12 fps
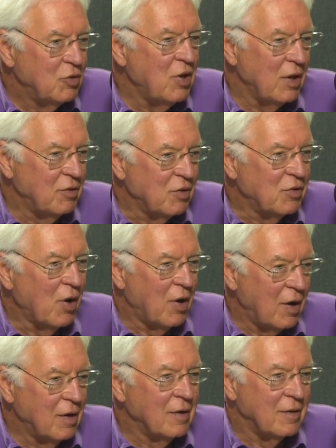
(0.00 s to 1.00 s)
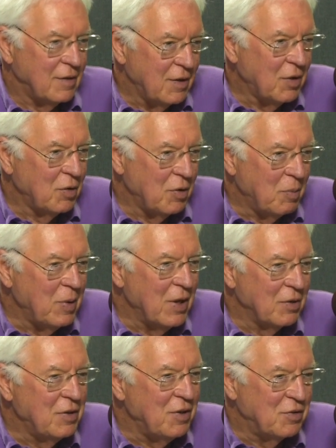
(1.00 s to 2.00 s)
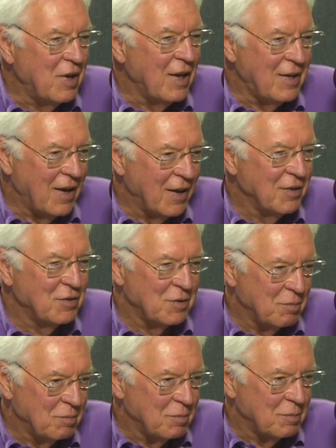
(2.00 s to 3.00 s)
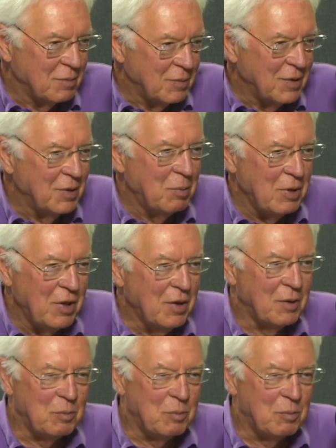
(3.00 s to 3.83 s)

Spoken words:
Chances are, if you go to the BLT Steakhouse, he'll be there,